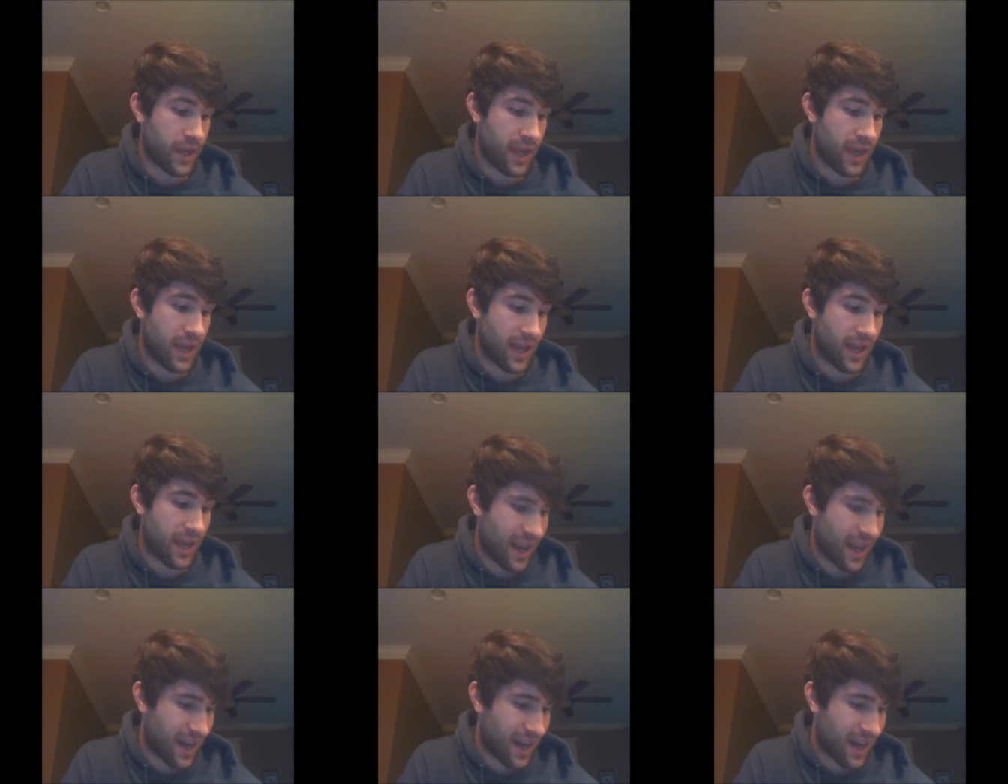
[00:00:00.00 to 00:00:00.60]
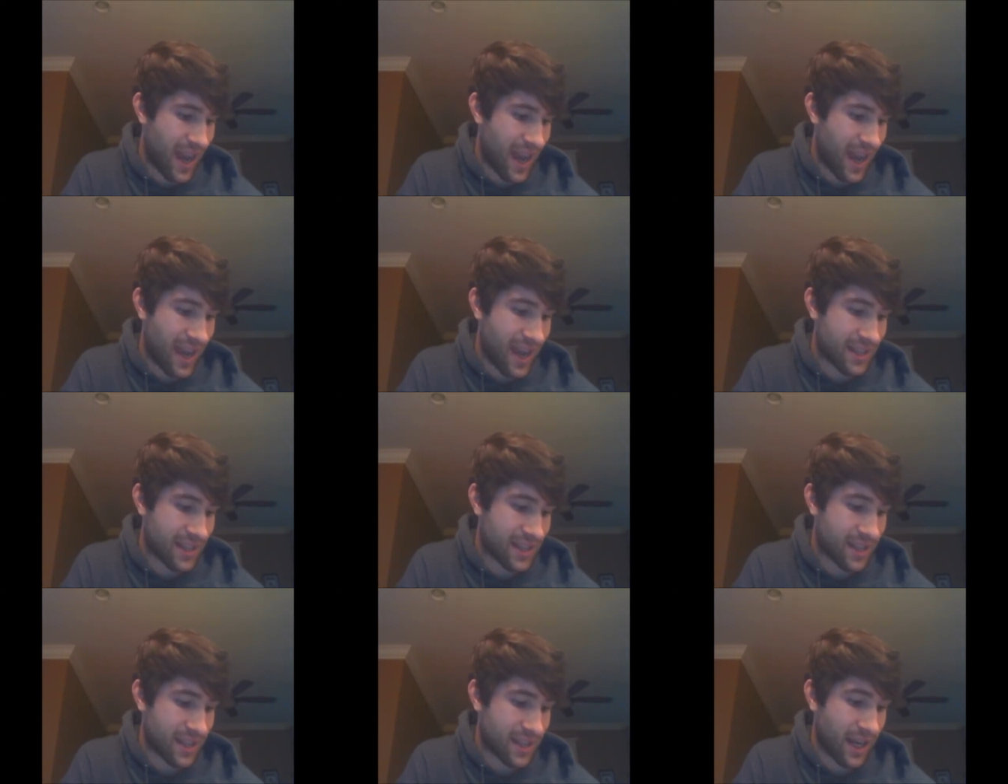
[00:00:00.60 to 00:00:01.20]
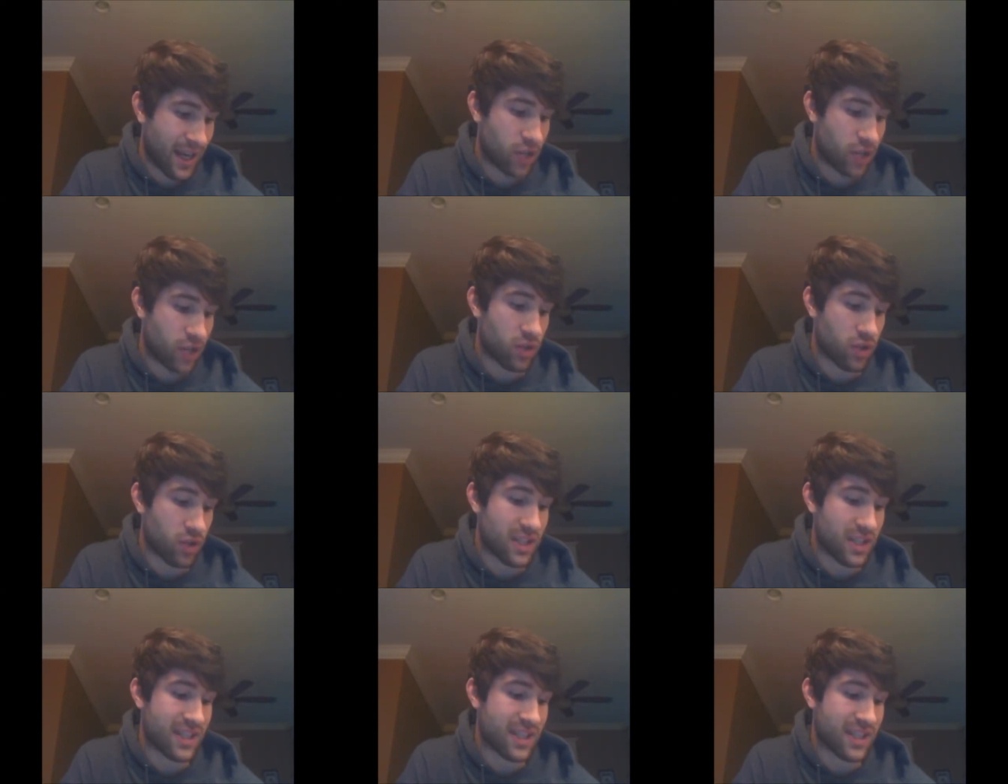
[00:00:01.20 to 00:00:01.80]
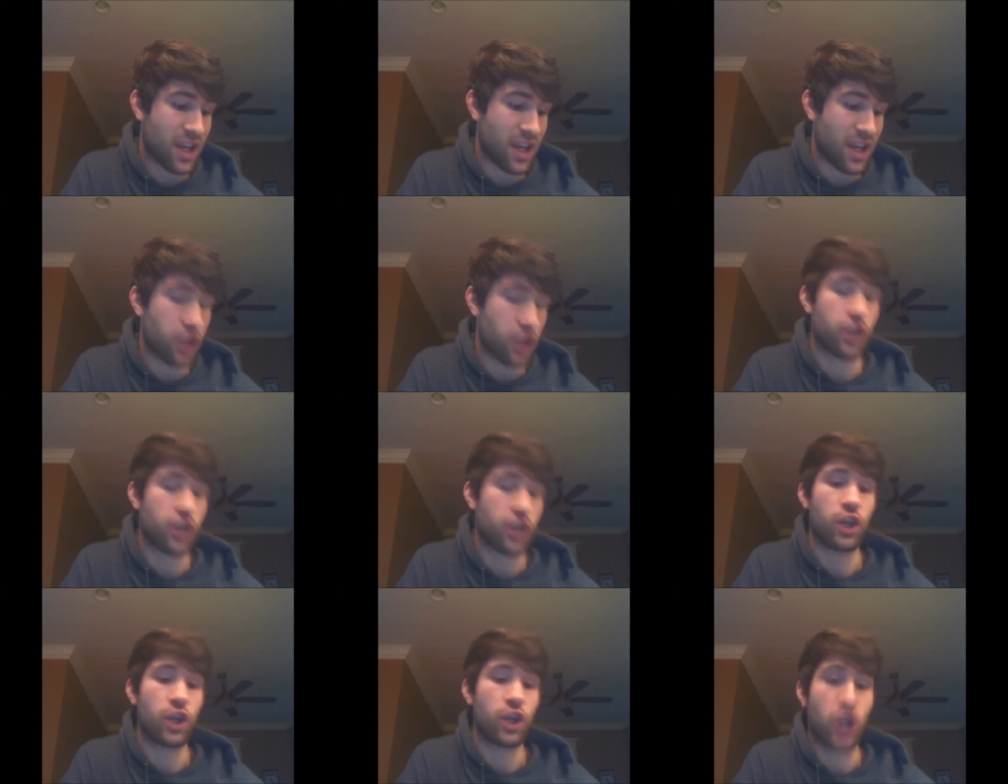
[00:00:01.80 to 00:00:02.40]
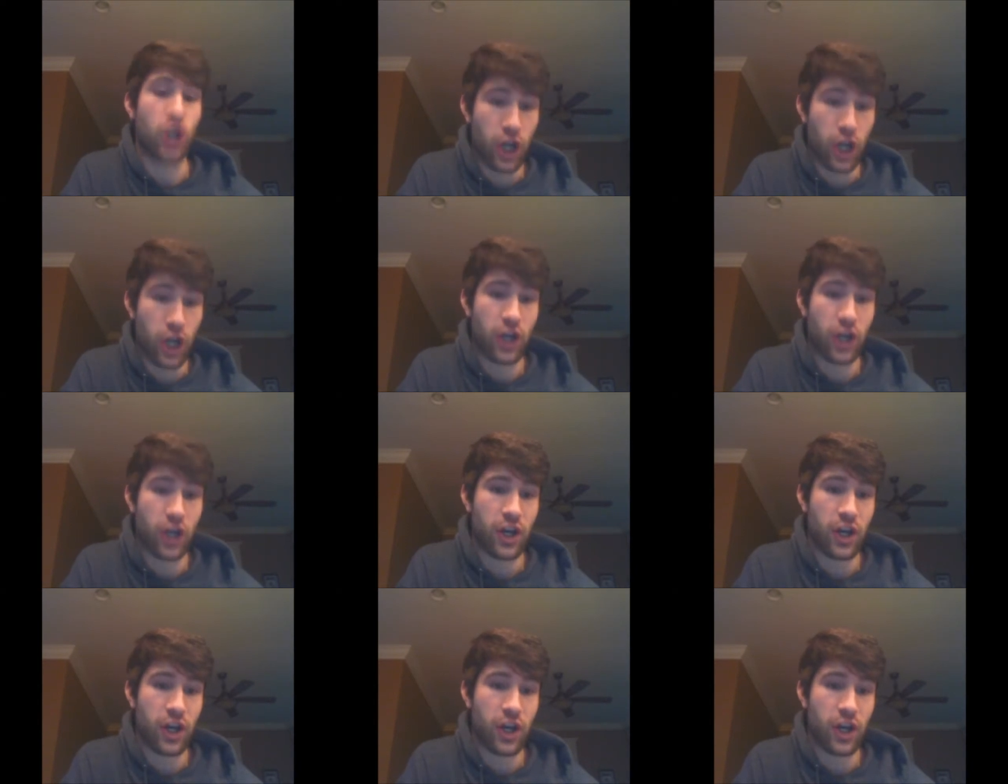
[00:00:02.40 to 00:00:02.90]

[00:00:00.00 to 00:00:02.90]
and can enhance intracellular